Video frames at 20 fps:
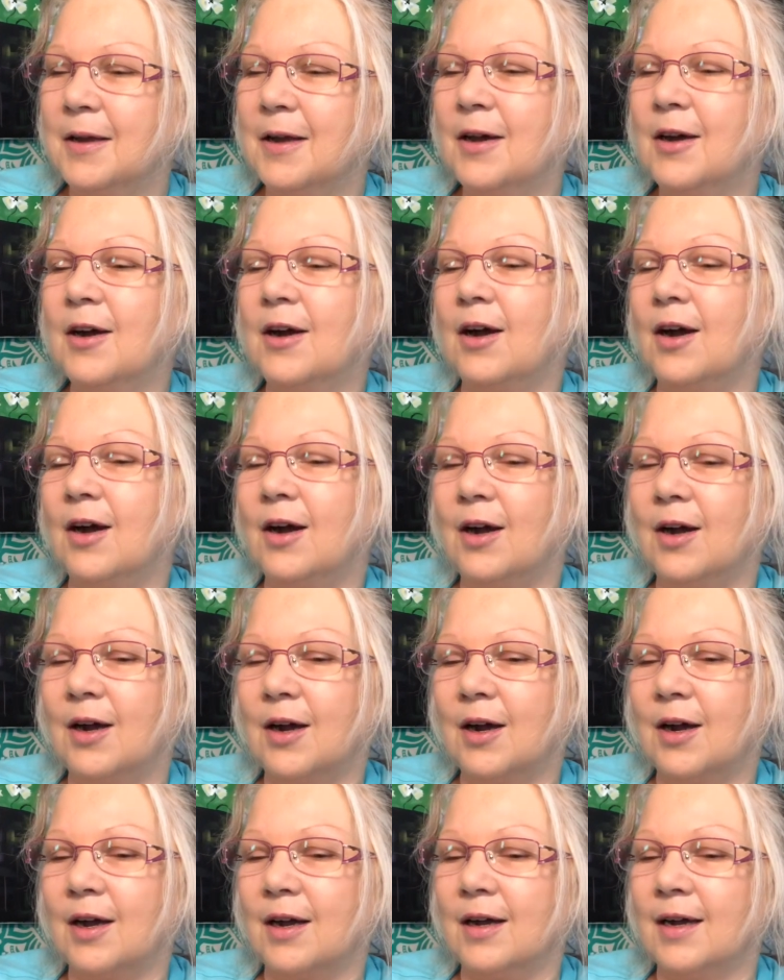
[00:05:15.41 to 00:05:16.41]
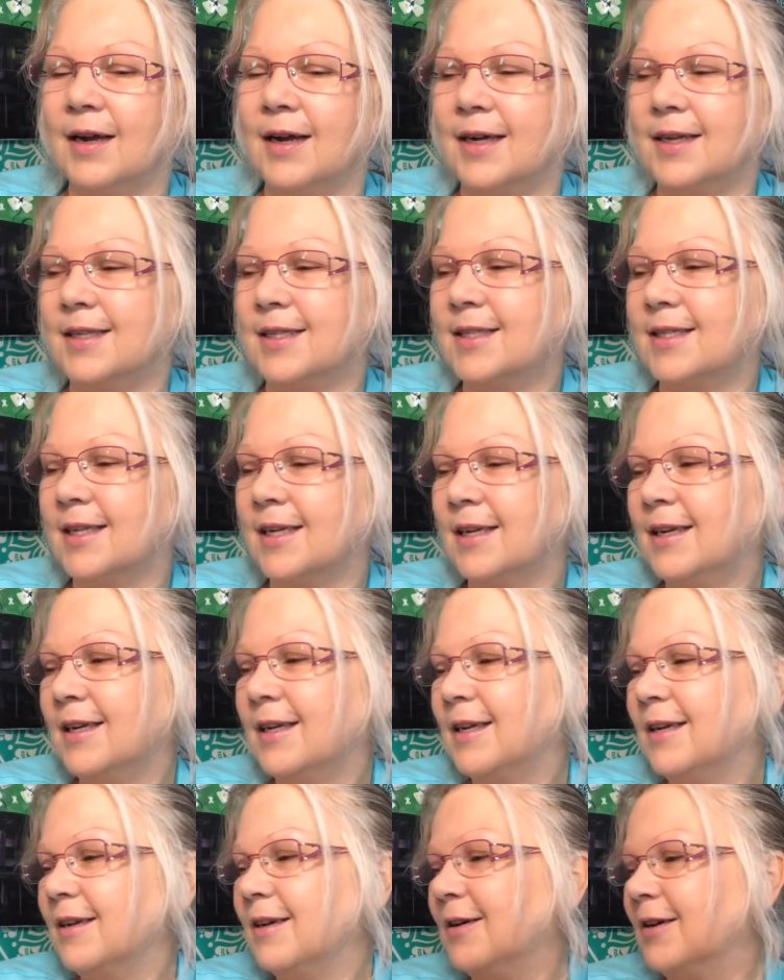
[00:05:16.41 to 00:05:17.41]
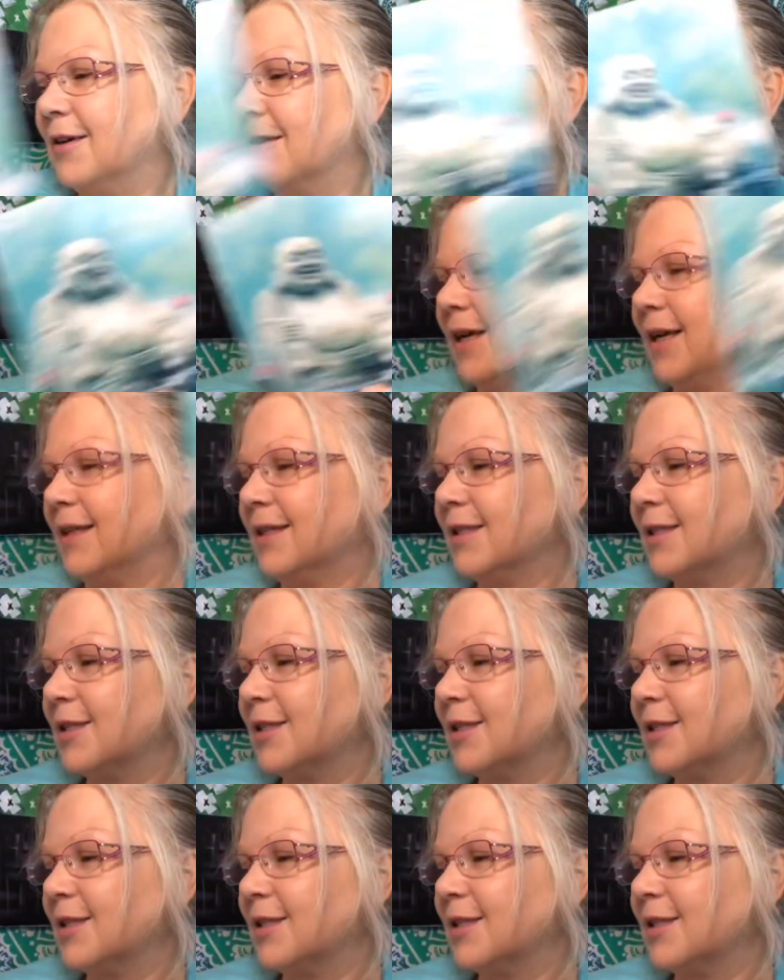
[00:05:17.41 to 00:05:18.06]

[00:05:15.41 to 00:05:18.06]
oh, guys. All right.